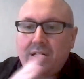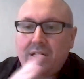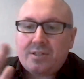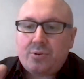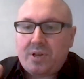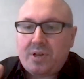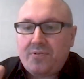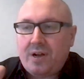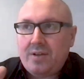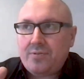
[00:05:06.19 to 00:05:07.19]
last
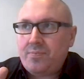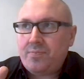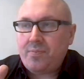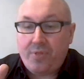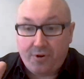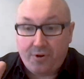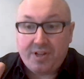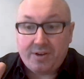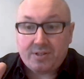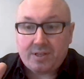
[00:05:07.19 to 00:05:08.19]
25,
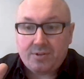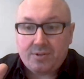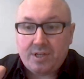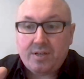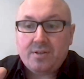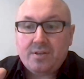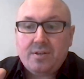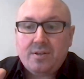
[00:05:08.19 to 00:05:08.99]
30 years, like you said,